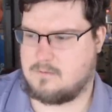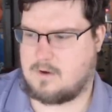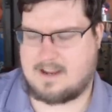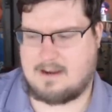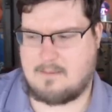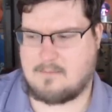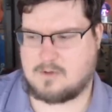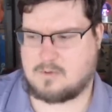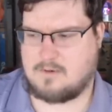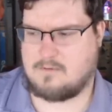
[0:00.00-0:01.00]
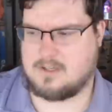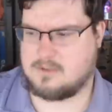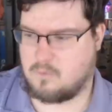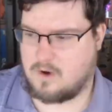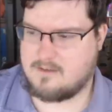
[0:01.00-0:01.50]
I can't remember which one it
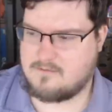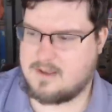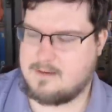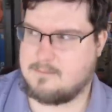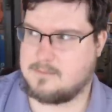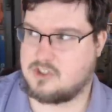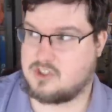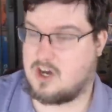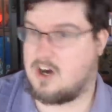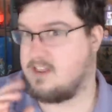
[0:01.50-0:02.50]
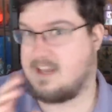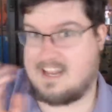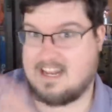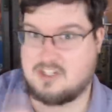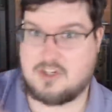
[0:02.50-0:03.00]
was. One of them saw that
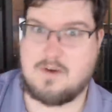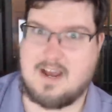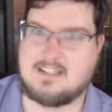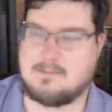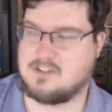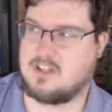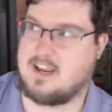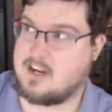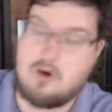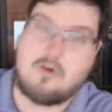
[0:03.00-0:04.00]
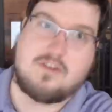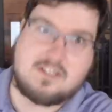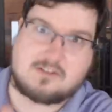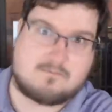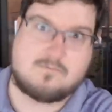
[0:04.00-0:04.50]
he had two heads and was like, oh,
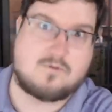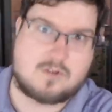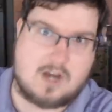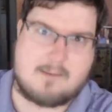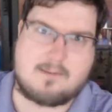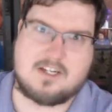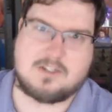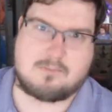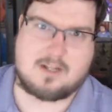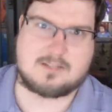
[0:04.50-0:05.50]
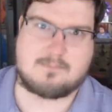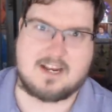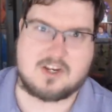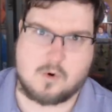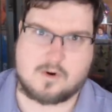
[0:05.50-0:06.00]
this goblin is blessed
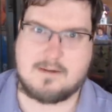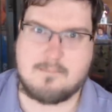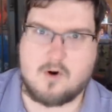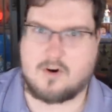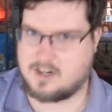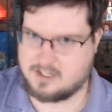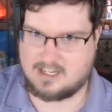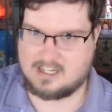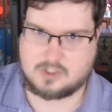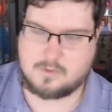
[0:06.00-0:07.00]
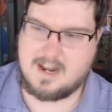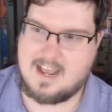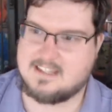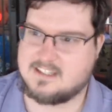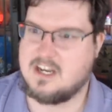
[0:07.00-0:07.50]
by Gork and Mork because he has twin
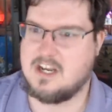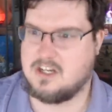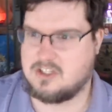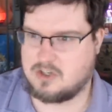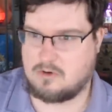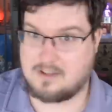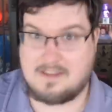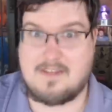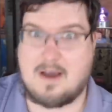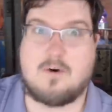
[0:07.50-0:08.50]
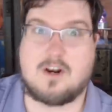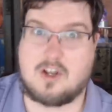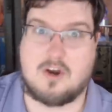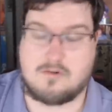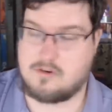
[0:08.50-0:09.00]
heads. So leave that one
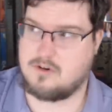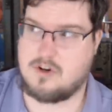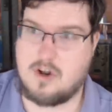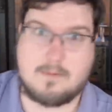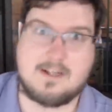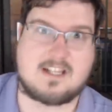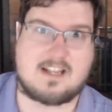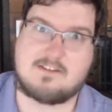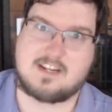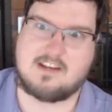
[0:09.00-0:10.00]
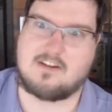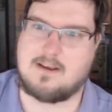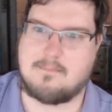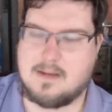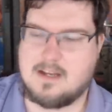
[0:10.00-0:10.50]
alone. Nobody's allowed to kill
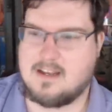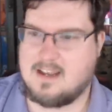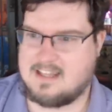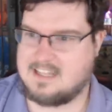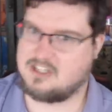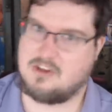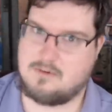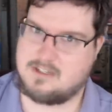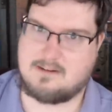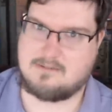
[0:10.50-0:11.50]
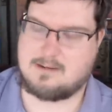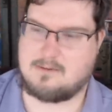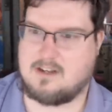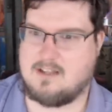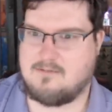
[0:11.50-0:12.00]
him. And that's the only reason he was
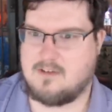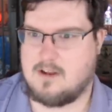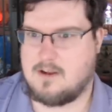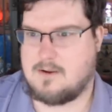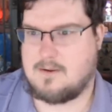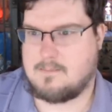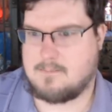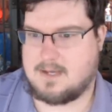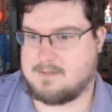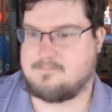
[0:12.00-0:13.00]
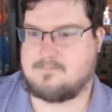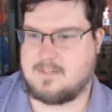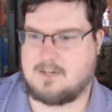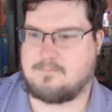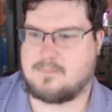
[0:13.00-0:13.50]
able to live. But,
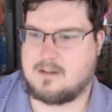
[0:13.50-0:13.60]
you know.